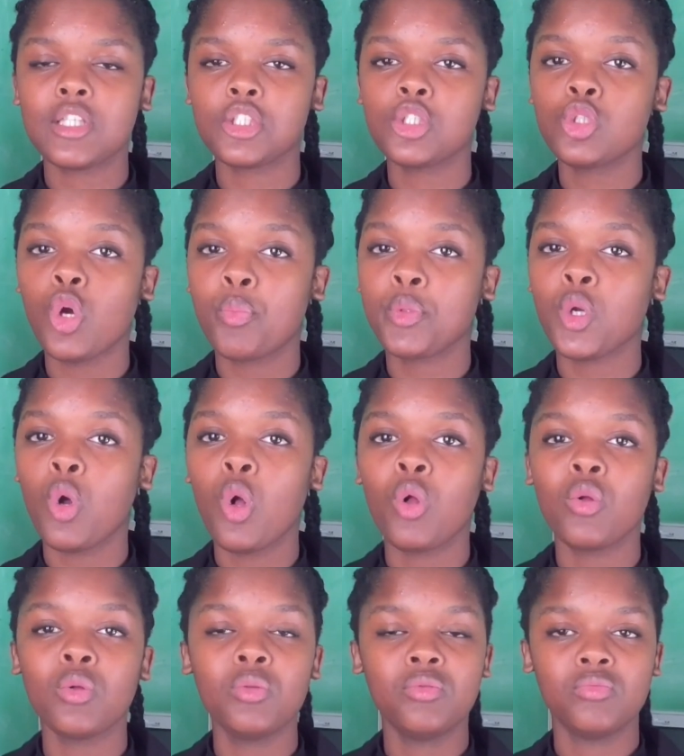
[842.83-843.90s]
I just hope you
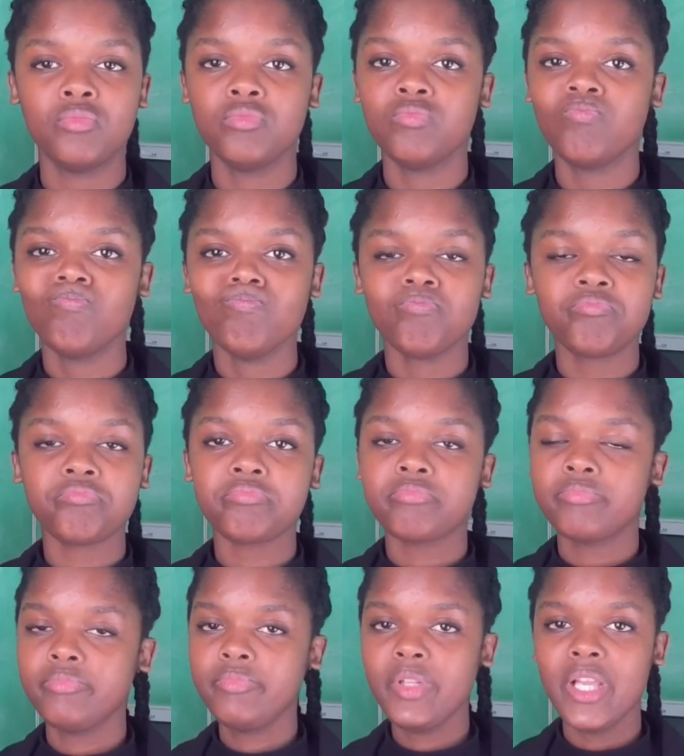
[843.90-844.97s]
all
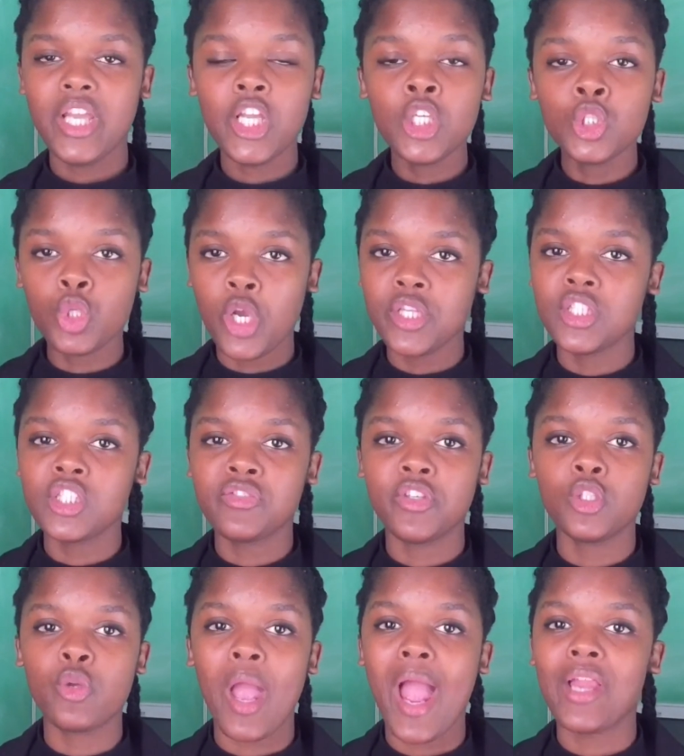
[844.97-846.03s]
enjoy this
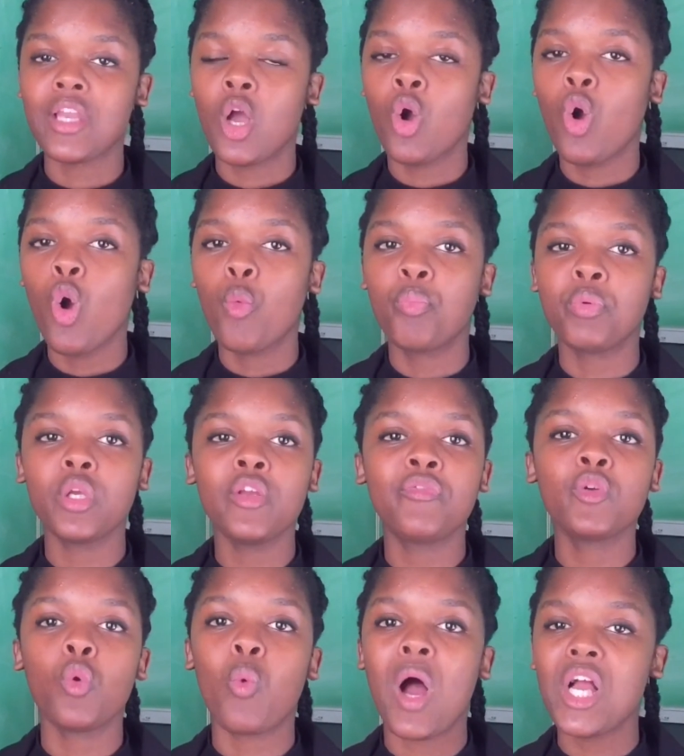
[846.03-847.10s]
video and I hope if
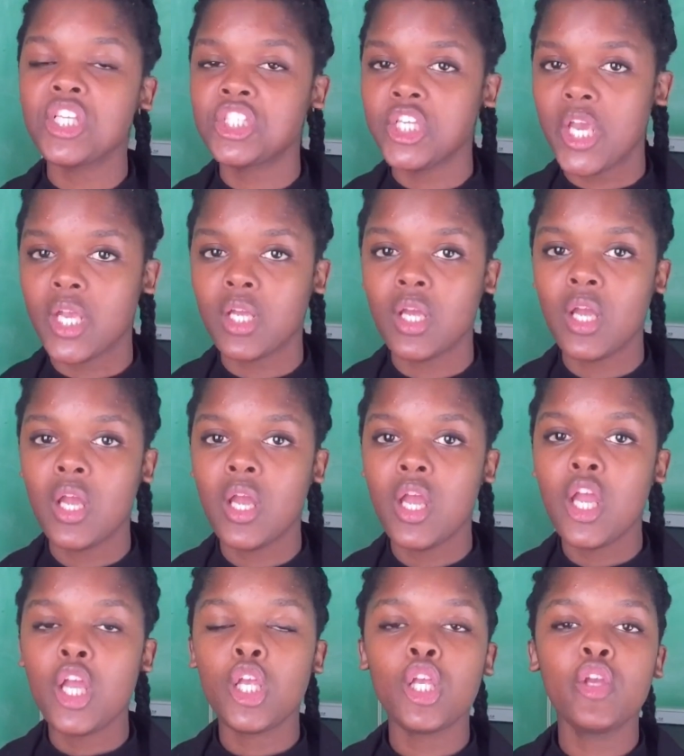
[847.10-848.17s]
you're watching,
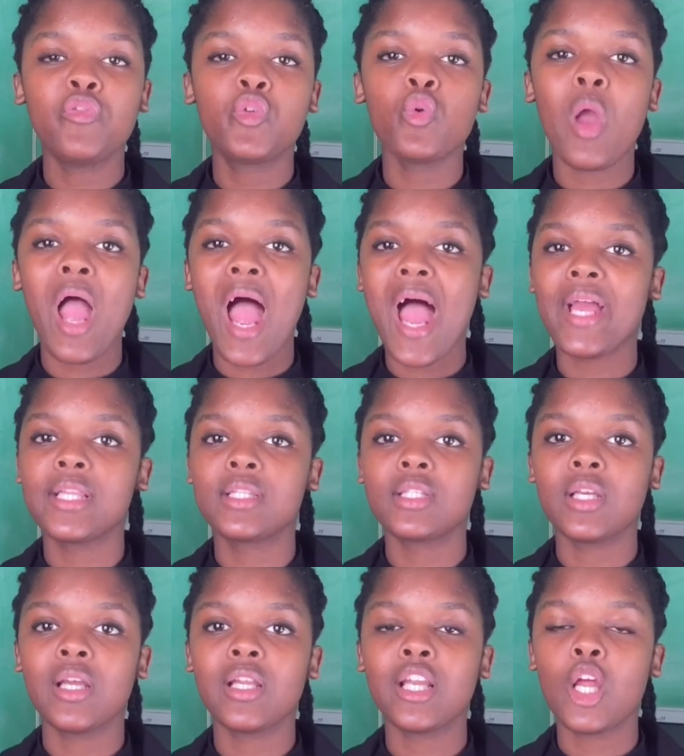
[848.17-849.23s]
if you had
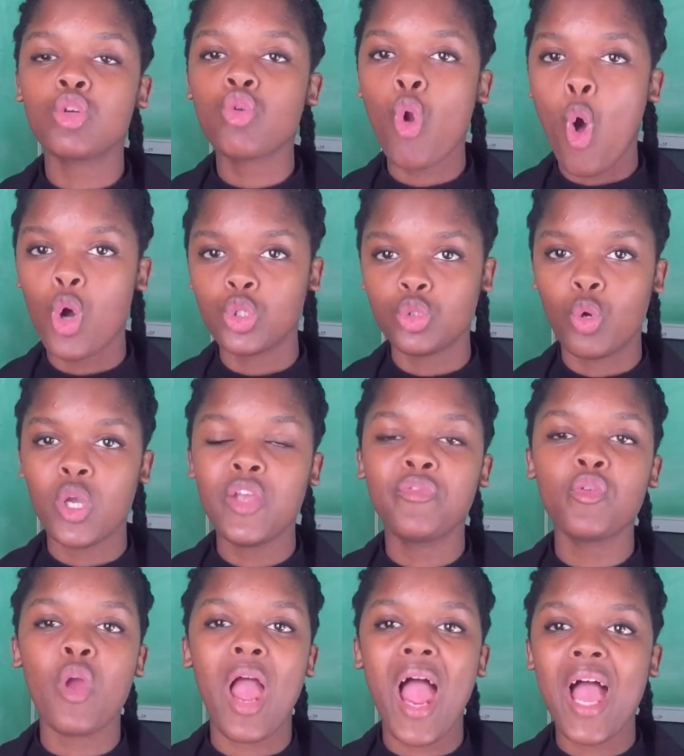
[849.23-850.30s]
lemondo,
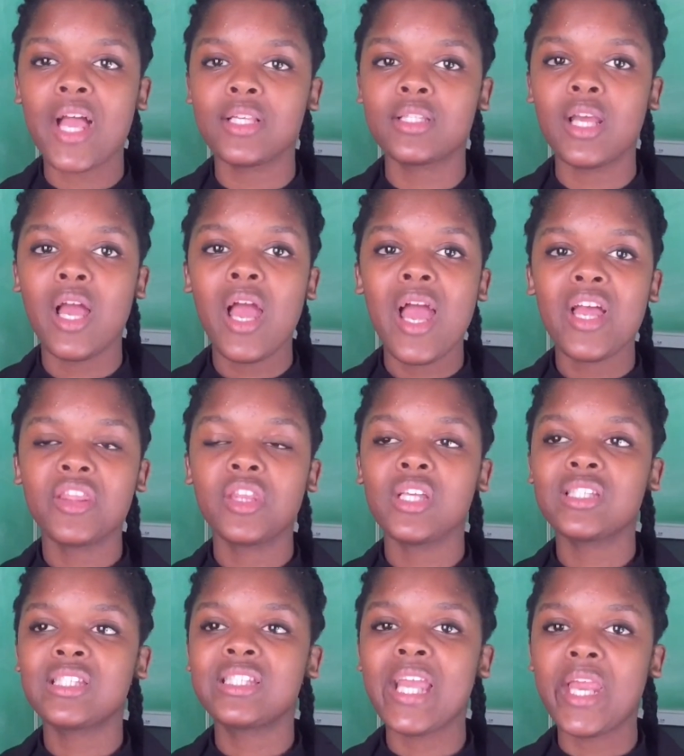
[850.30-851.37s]
if you had
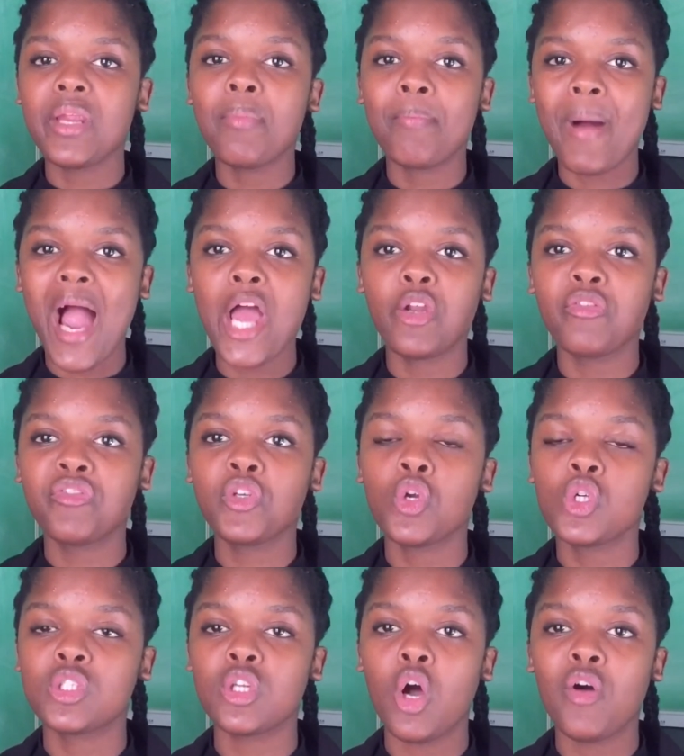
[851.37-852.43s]
this dirty mind of
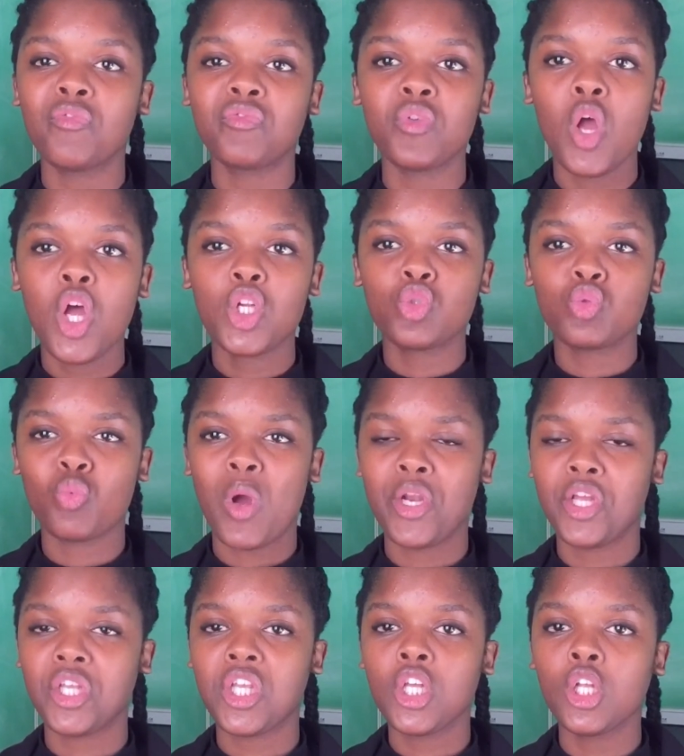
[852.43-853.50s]
yours of
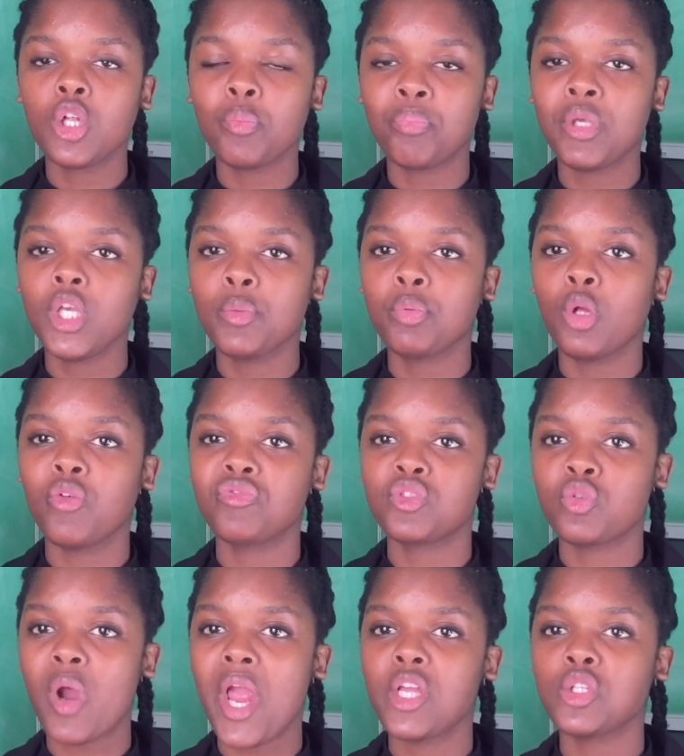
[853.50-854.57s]
wanna kill people, of
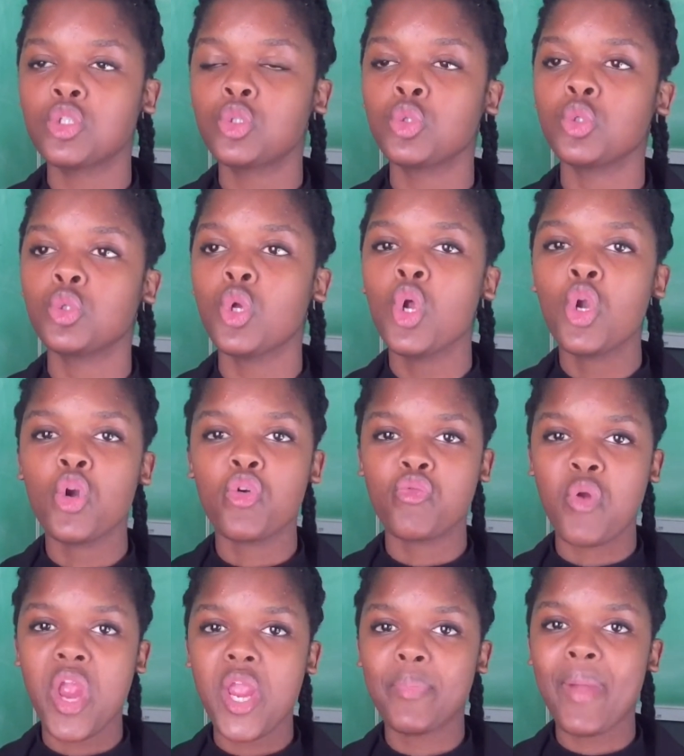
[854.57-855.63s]
trying to
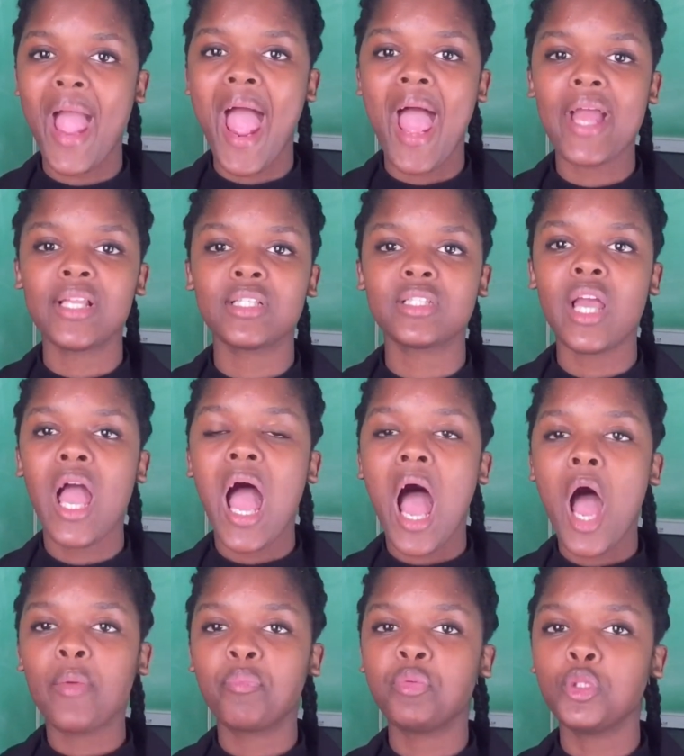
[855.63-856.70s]
rape and
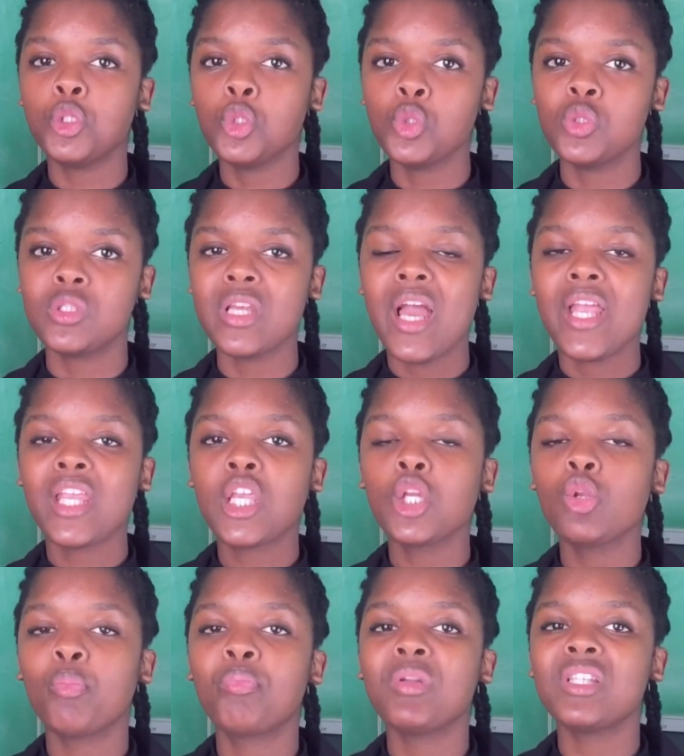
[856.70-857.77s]
abuse,
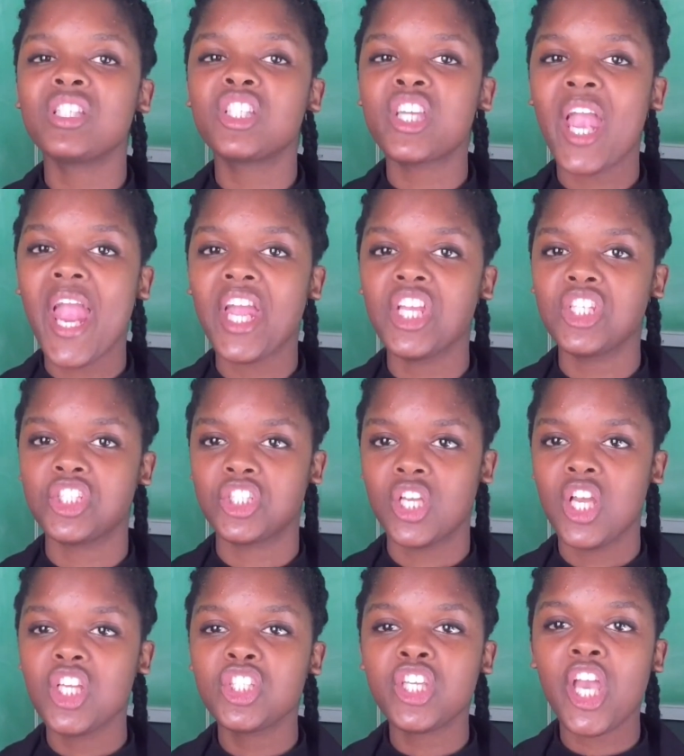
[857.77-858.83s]
can you please change
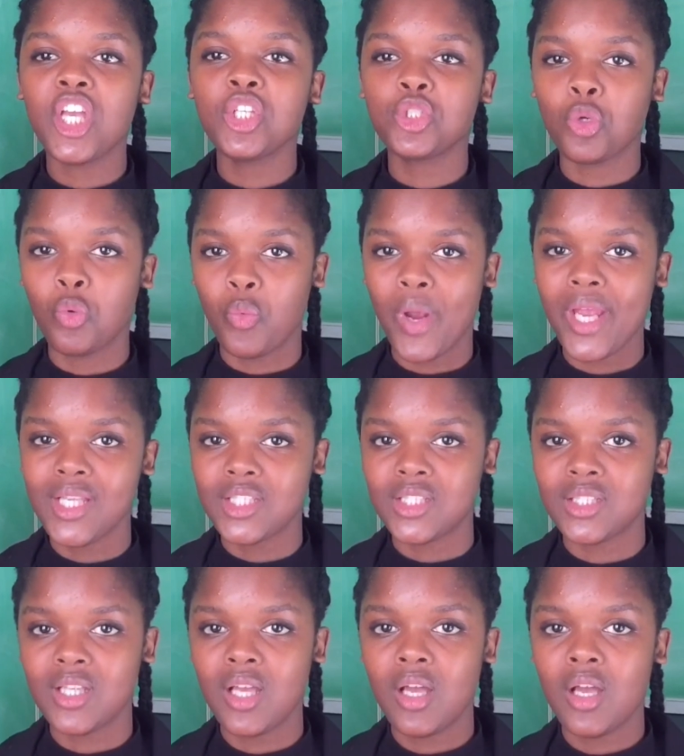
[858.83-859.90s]
your
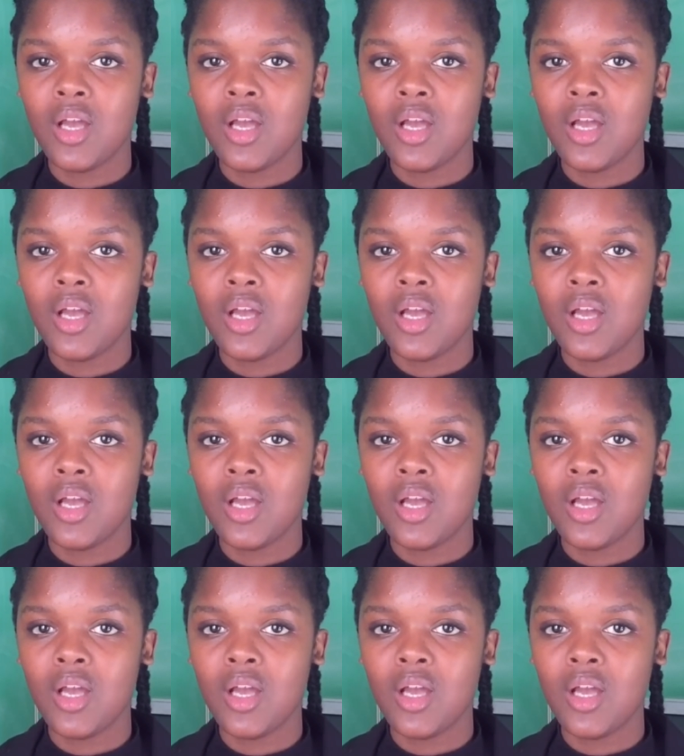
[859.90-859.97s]
ways?